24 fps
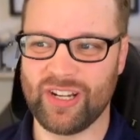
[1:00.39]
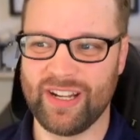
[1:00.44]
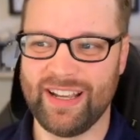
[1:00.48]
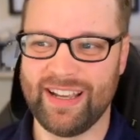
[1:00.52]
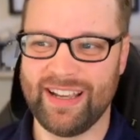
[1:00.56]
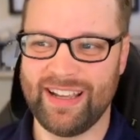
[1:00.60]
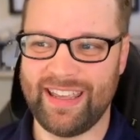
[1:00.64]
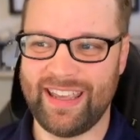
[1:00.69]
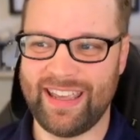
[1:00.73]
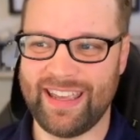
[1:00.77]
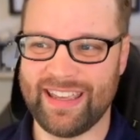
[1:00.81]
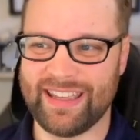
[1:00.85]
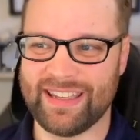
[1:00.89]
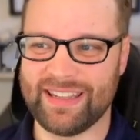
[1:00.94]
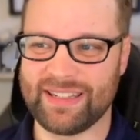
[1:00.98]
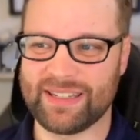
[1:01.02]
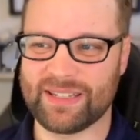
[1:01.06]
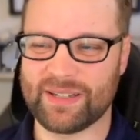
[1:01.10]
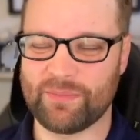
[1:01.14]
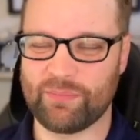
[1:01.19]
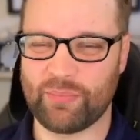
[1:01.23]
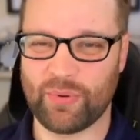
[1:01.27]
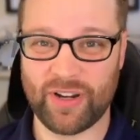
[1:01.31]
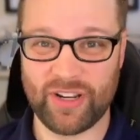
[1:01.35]
is
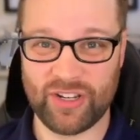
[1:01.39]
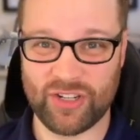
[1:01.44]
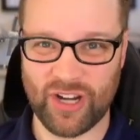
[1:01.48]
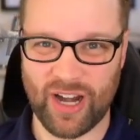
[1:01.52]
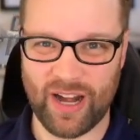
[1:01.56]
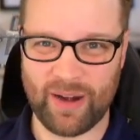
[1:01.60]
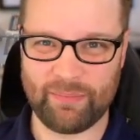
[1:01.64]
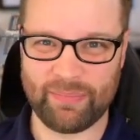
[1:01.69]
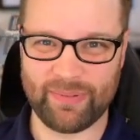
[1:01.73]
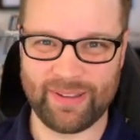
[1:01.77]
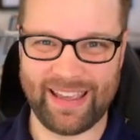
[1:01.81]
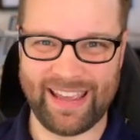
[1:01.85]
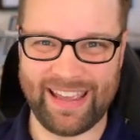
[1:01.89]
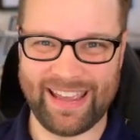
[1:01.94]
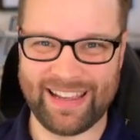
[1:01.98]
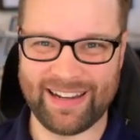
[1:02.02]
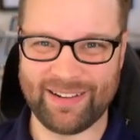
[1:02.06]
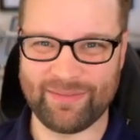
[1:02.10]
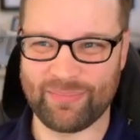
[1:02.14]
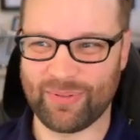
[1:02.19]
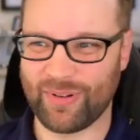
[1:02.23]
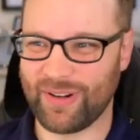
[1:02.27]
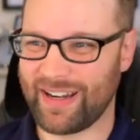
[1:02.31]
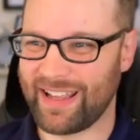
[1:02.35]
pretty sharp and
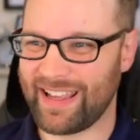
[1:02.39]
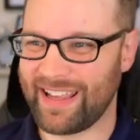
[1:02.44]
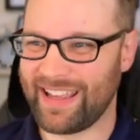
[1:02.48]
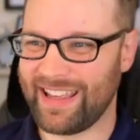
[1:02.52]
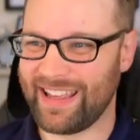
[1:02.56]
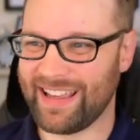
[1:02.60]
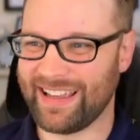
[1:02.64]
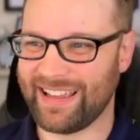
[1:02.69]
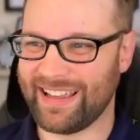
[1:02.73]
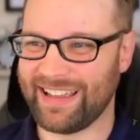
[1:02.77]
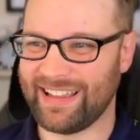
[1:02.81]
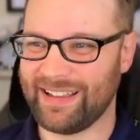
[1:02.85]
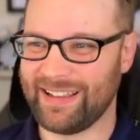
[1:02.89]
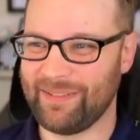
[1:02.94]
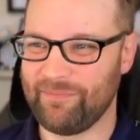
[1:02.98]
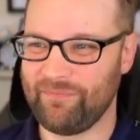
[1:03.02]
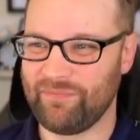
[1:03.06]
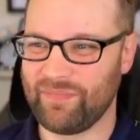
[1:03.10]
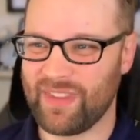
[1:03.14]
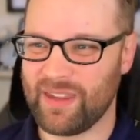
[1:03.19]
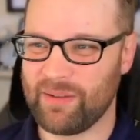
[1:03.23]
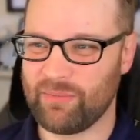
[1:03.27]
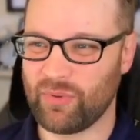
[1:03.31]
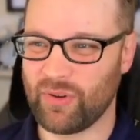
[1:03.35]
pretty
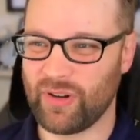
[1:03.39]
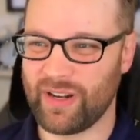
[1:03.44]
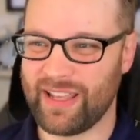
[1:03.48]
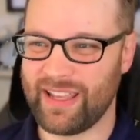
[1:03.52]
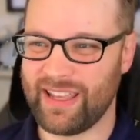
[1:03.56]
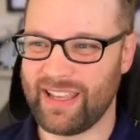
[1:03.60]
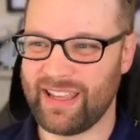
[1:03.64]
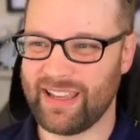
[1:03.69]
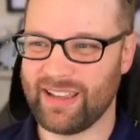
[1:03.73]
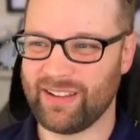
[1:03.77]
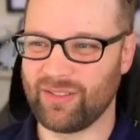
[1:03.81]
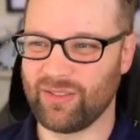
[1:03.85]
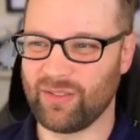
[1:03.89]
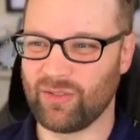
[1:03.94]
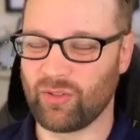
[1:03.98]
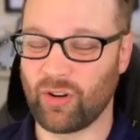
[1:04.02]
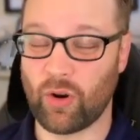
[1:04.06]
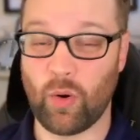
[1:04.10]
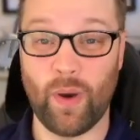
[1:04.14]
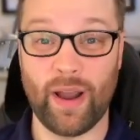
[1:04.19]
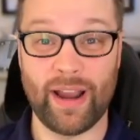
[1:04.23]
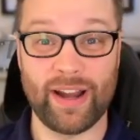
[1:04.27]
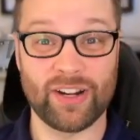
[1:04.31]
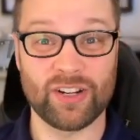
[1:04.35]

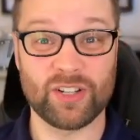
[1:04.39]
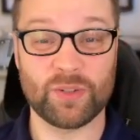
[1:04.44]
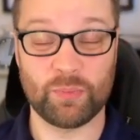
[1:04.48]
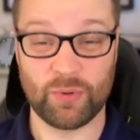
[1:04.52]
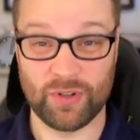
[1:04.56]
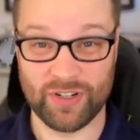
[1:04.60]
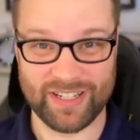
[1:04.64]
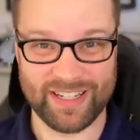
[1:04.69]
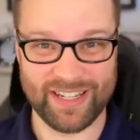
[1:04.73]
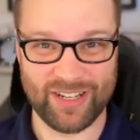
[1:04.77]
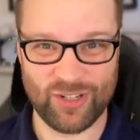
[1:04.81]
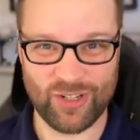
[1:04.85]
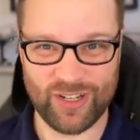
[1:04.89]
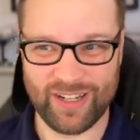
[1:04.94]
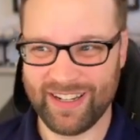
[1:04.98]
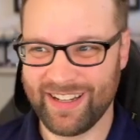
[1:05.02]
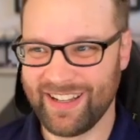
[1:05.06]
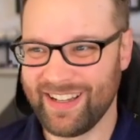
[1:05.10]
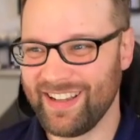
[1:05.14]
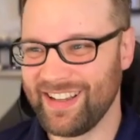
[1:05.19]
requires precision.